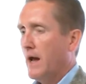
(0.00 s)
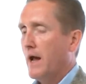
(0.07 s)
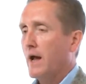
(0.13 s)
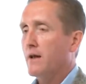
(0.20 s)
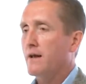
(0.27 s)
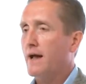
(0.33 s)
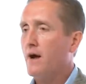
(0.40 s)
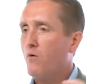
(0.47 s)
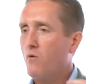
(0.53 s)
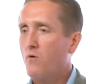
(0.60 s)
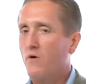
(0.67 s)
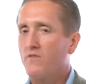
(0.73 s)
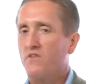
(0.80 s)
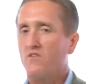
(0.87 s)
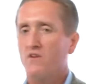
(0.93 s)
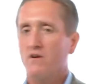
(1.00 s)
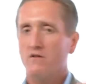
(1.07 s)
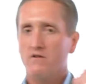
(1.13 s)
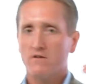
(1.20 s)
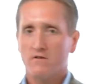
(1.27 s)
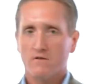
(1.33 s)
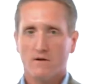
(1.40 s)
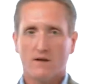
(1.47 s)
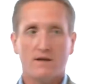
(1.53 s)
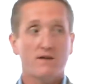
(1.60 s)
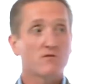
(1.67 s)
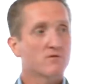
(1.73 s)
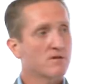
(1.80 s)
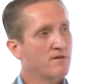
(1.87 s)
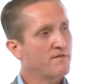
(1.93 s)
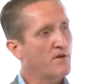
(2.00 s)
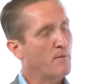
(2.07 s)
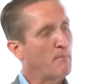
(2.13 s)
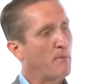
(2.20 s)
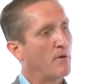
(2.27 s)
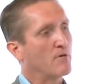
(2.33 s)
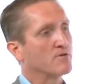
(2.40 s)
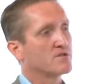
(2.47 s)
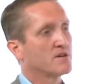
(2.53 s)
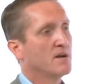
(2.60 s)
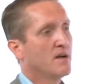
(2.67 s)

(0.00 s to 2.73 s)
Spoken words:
And now we're on this iterative approach